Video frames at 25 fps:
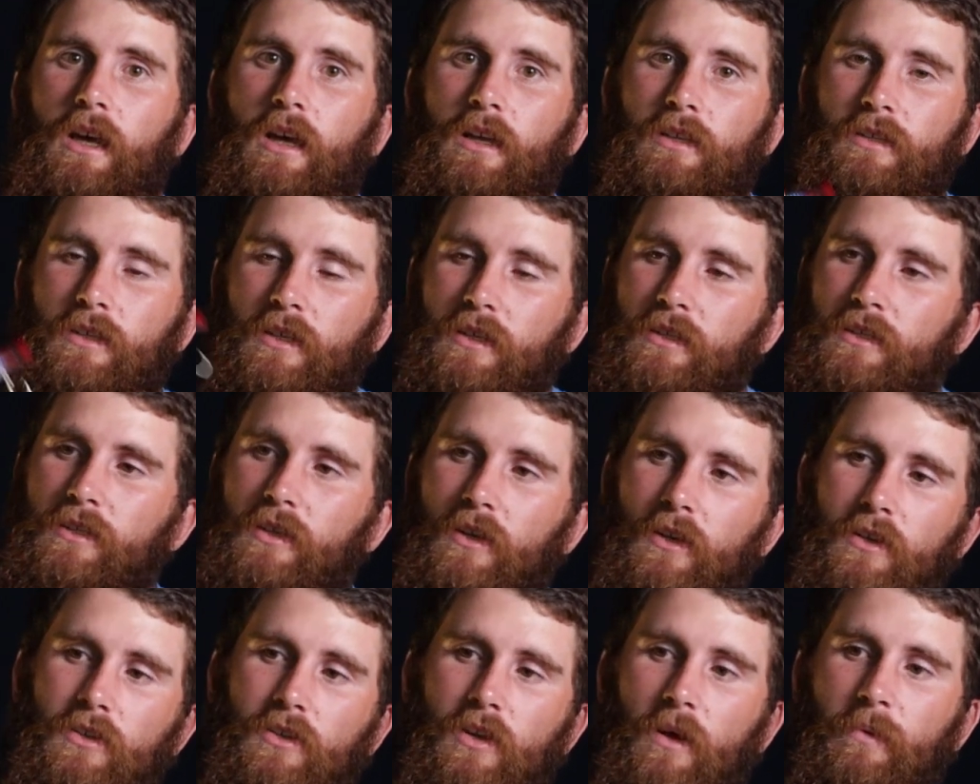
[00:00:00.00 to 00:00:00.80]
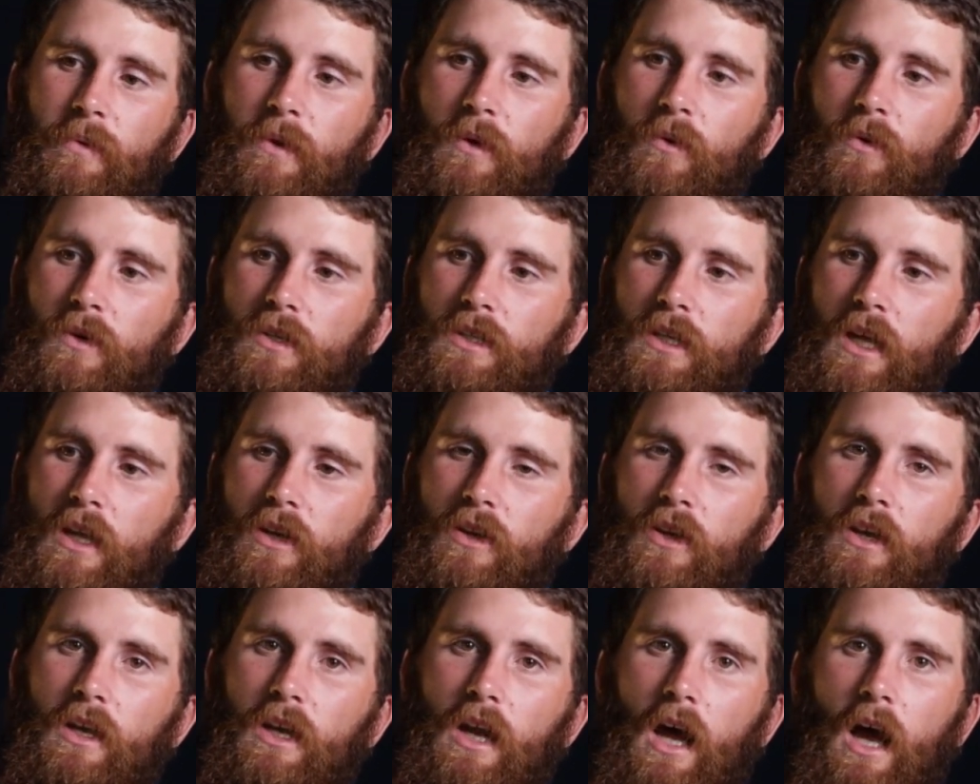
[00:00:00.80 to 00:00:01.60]
It's going to sit on top of the water,
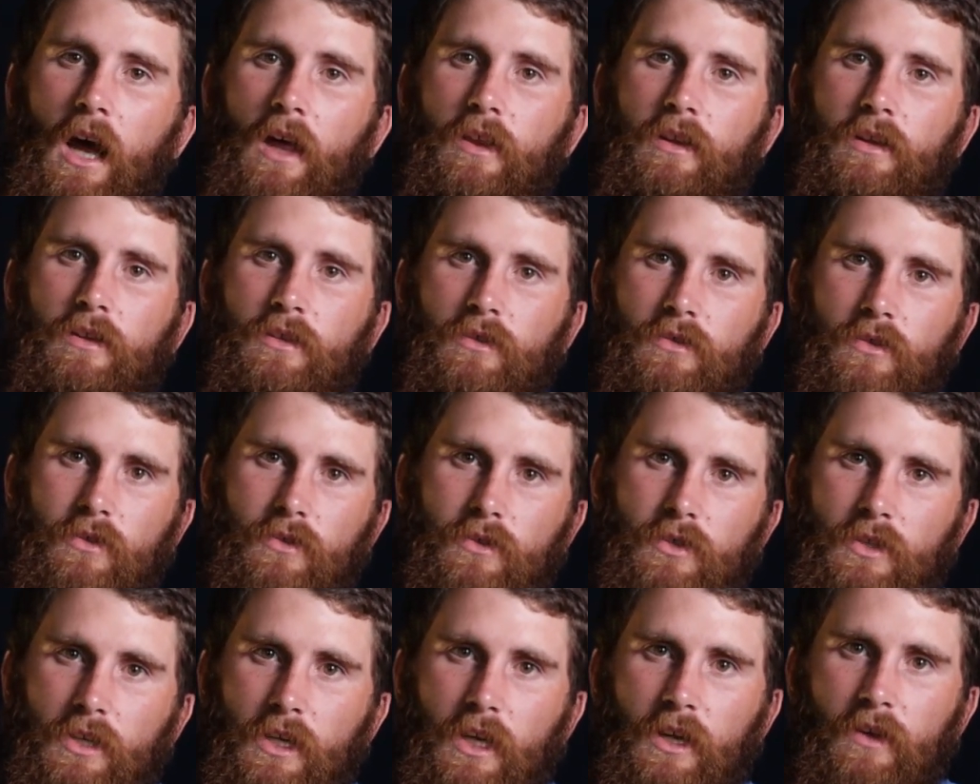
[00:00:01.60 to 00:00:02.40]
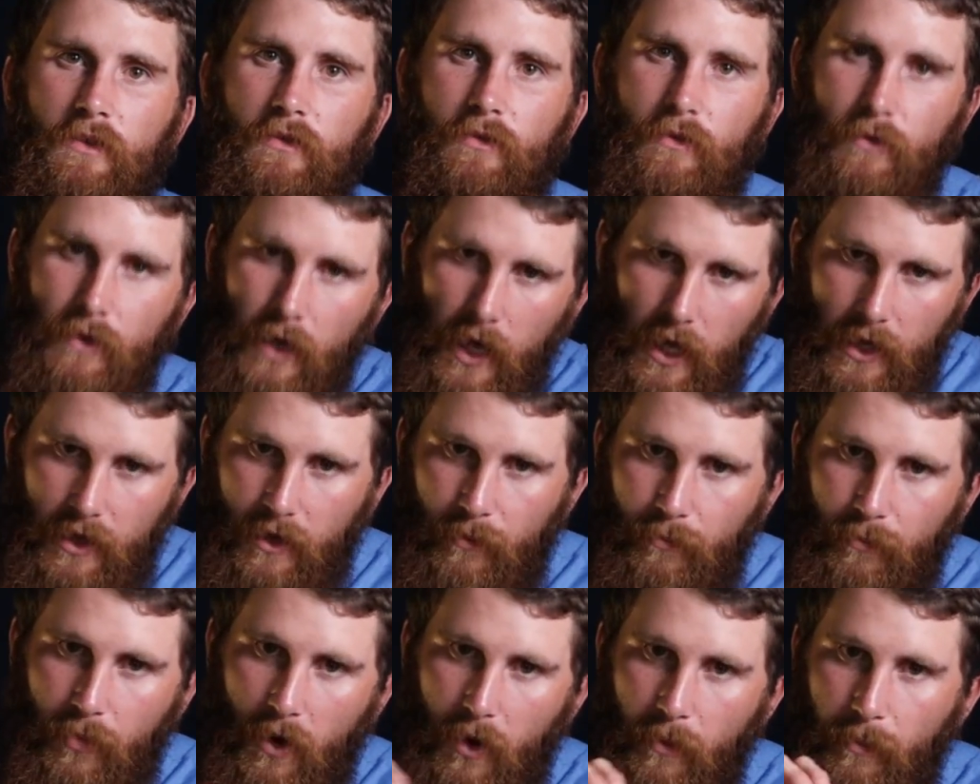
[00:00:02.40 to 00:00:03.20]
and you can either just retrieve,
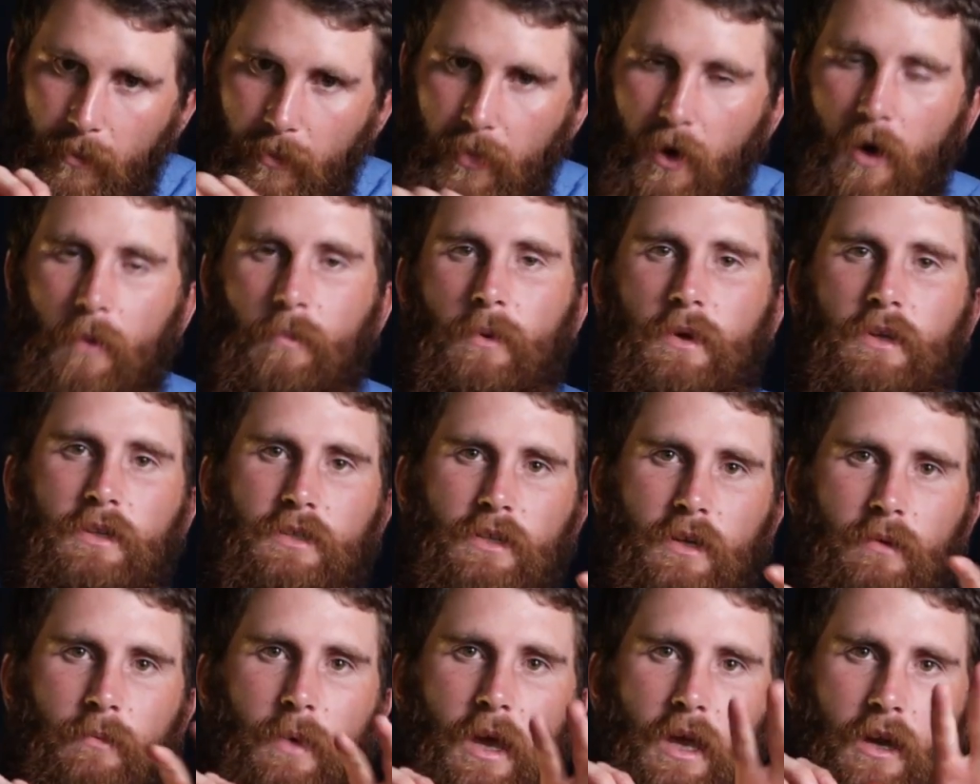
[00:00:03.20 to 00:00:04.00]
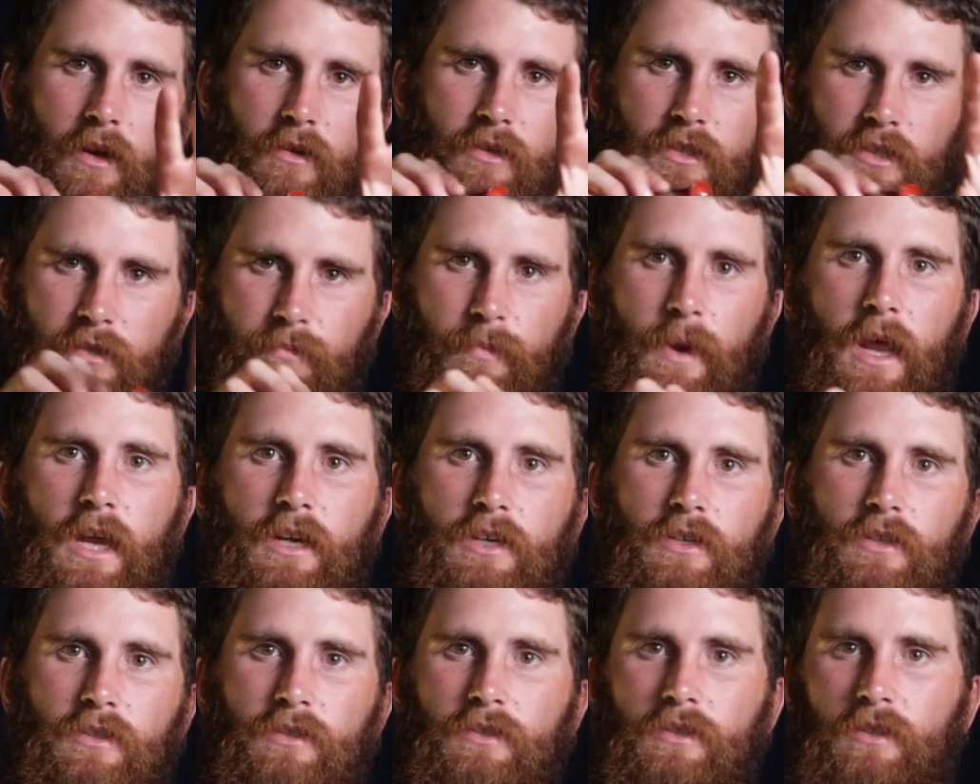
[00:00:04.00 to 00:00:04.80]
either pop, and it's going to make little
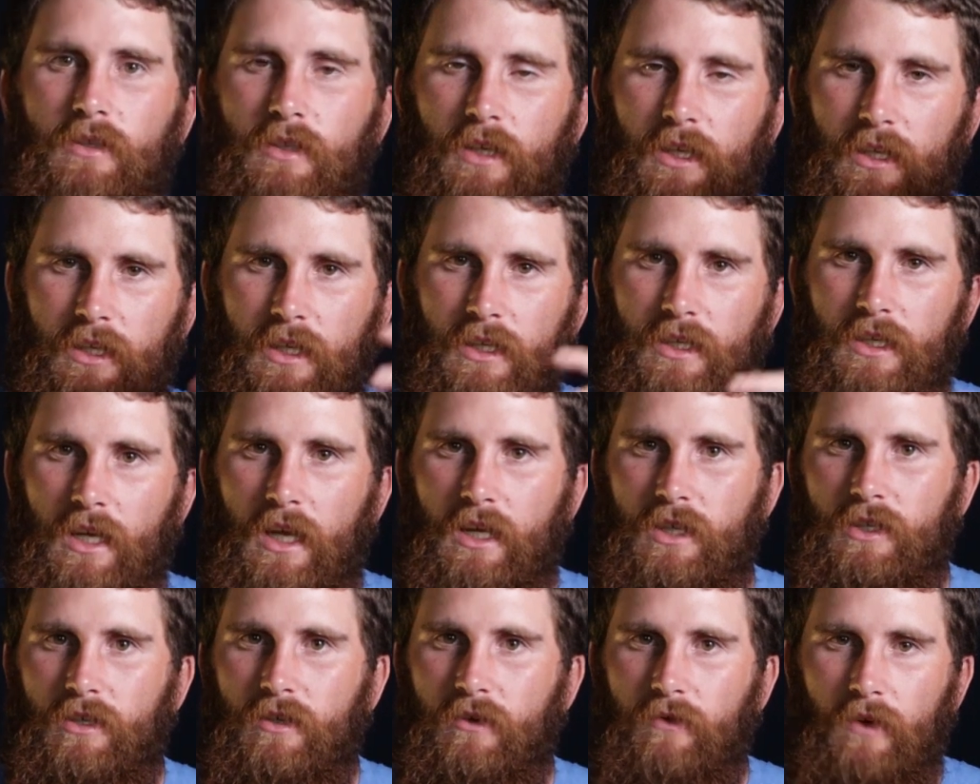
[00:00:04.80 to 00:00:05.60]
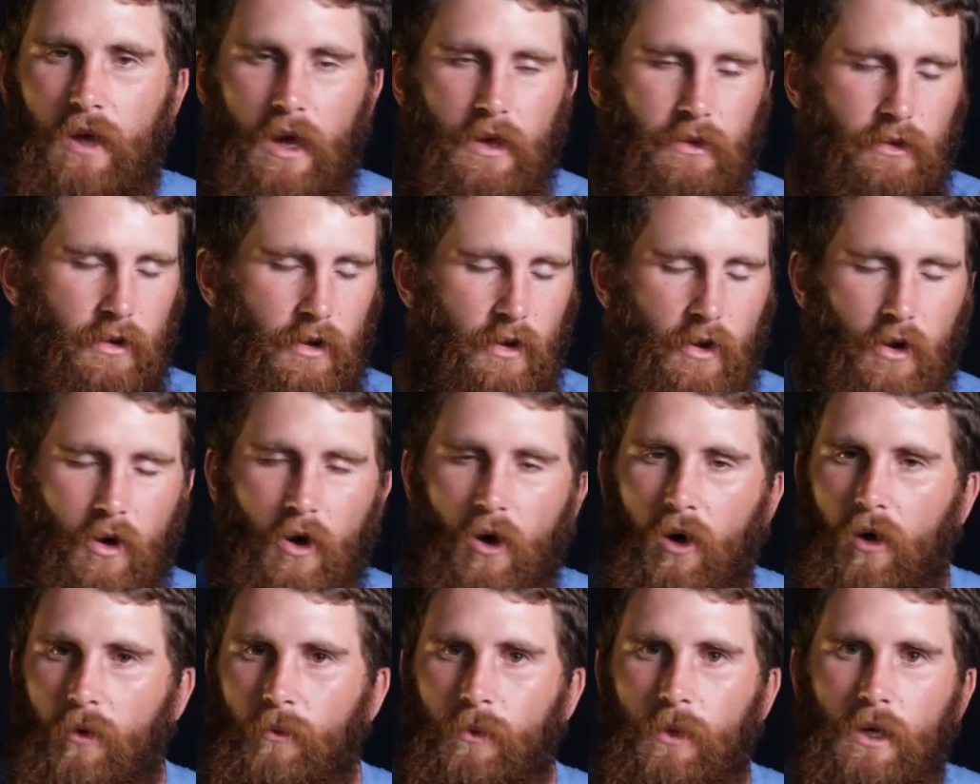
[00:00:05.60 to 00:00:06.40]
splashes, get the attention of either
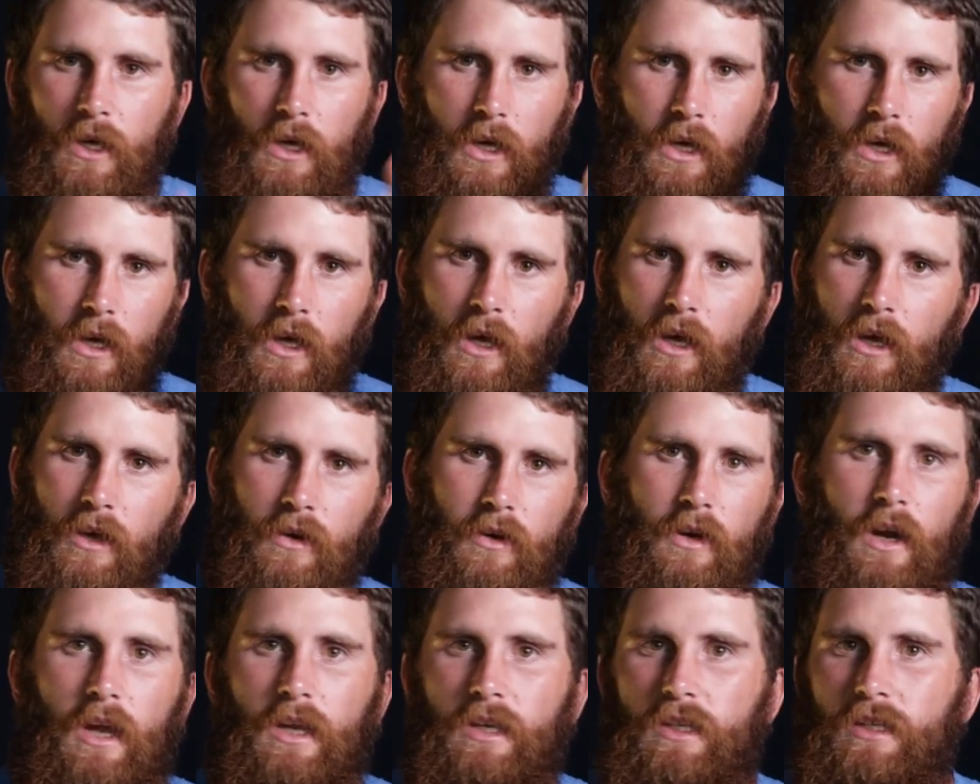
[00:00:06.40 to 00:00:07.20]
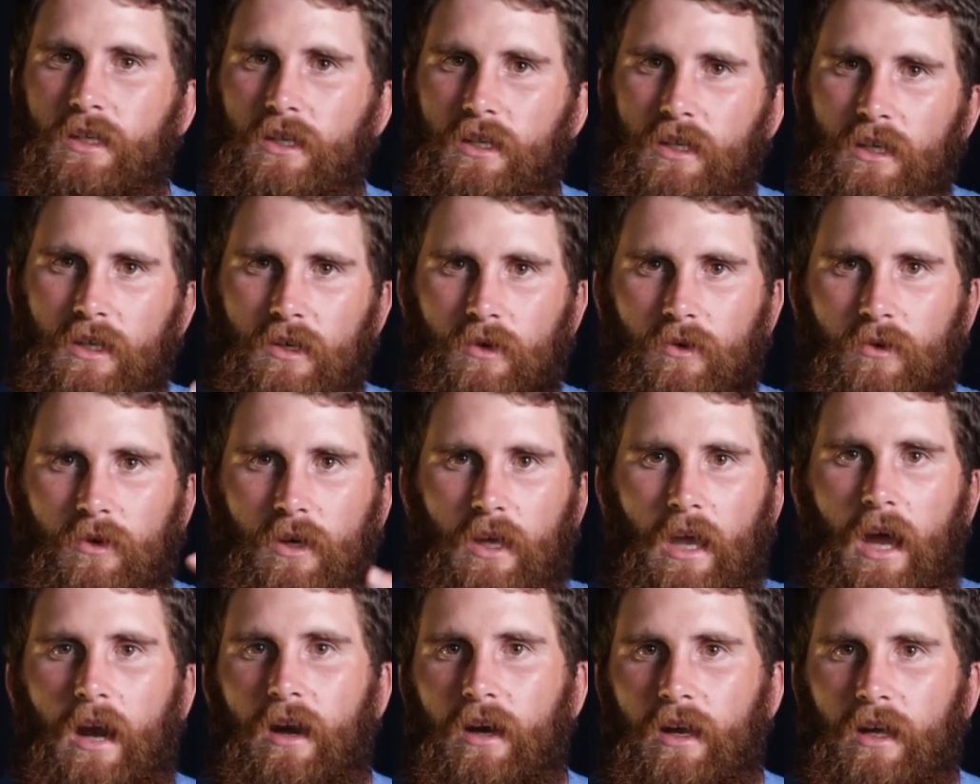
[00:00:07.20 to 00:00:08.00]
cob, grunter or
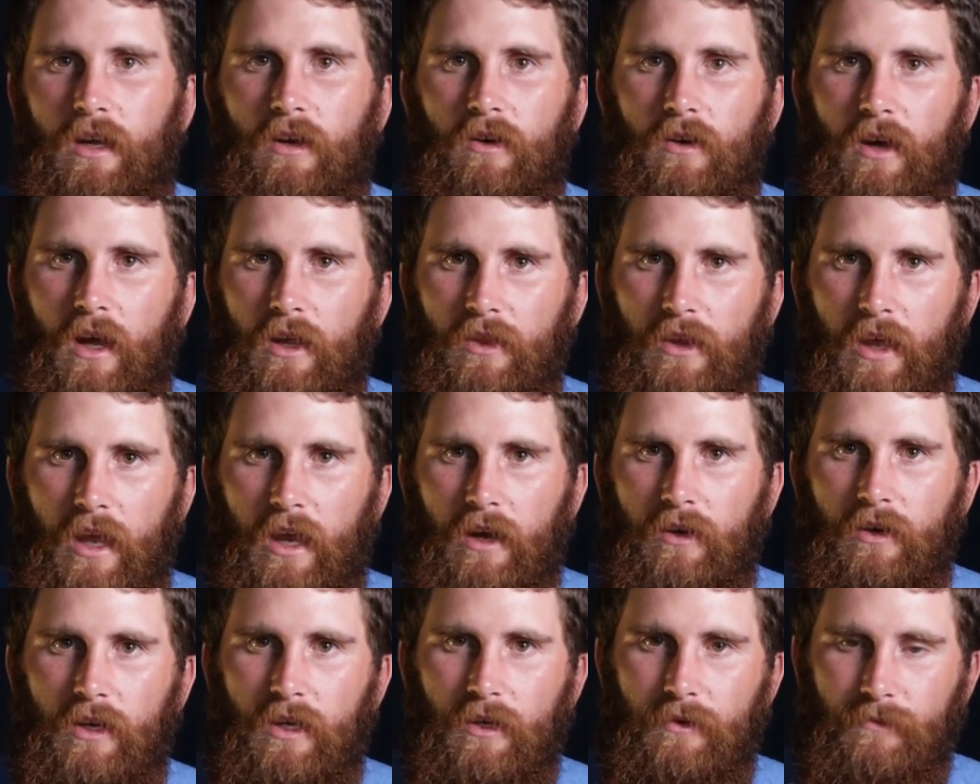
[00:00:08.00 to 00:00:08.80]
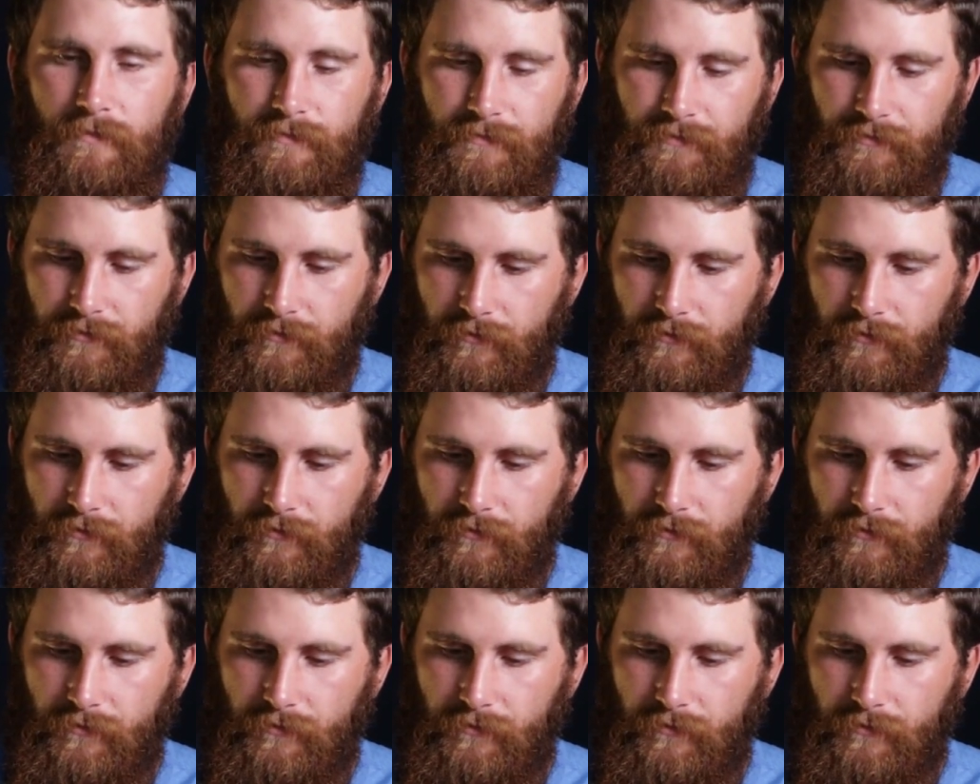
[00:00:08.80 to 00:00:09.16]
garrick around the area.